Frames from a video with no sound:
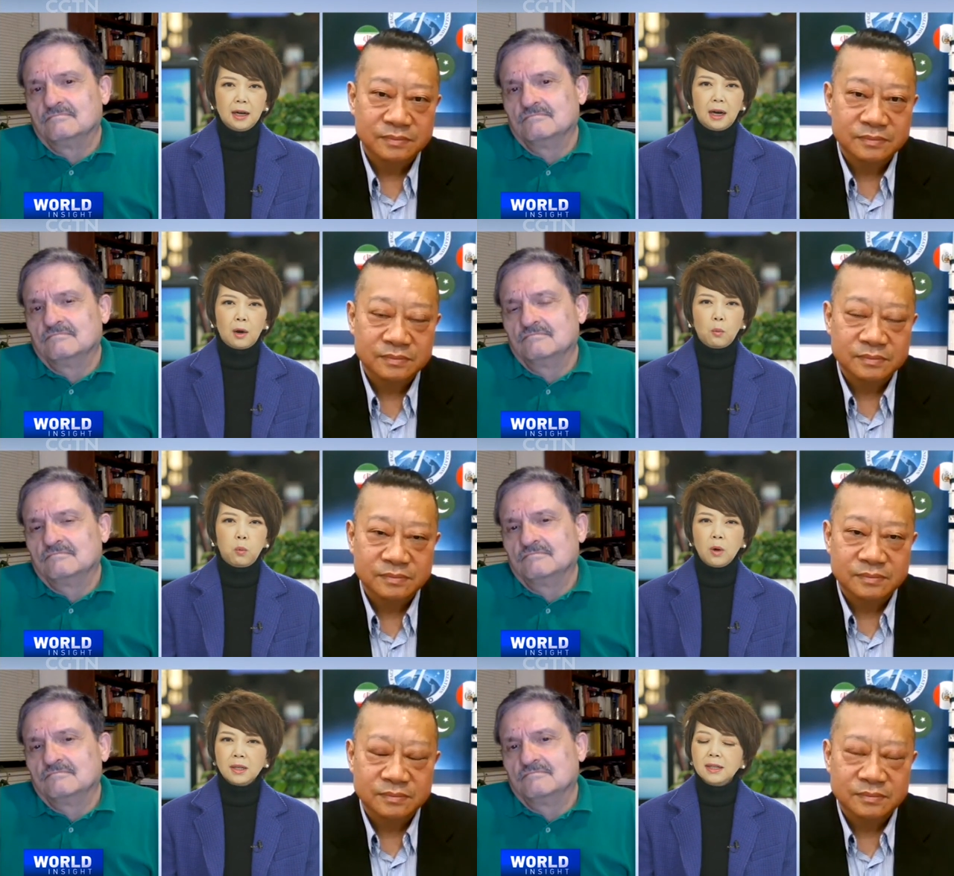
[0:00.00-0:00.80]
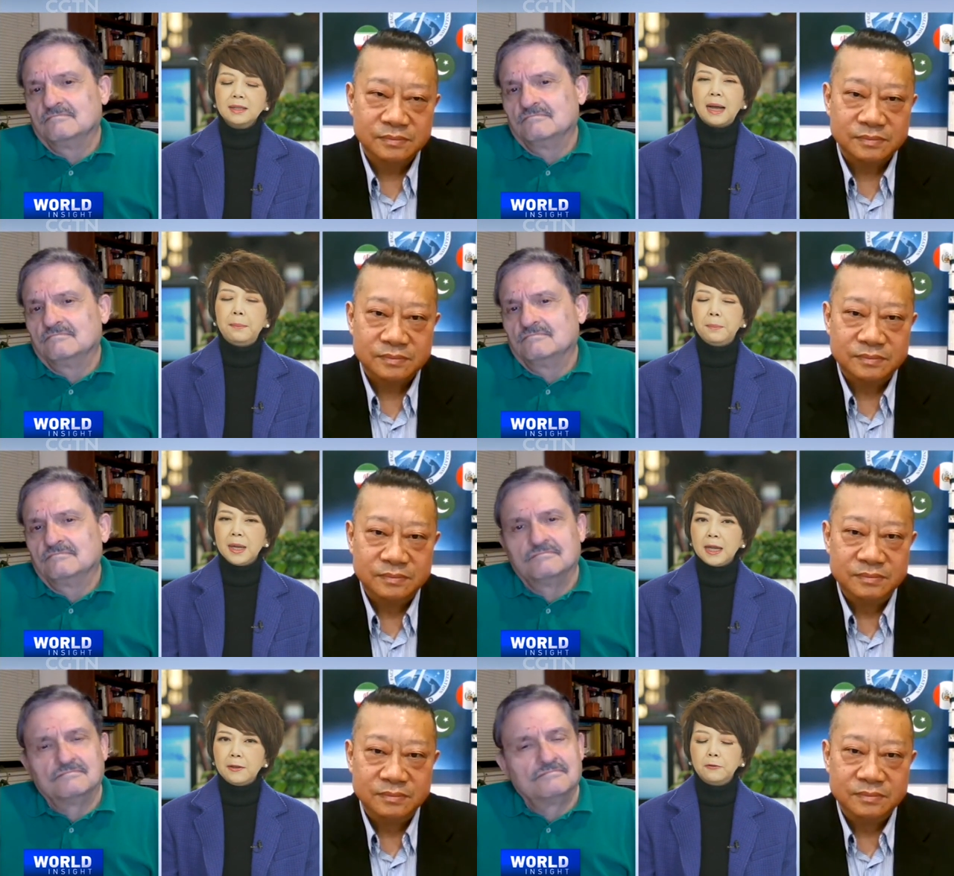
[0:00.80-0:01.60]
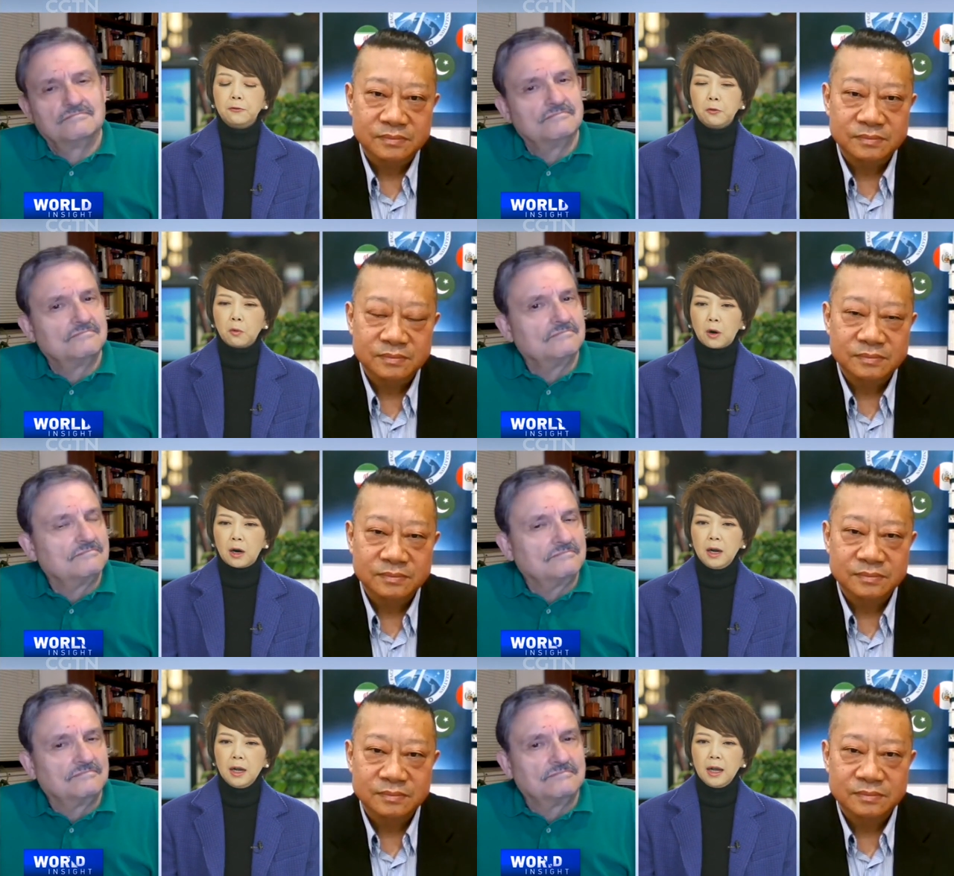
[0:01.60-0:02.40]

Speaker 1: Uh, what does that mean for,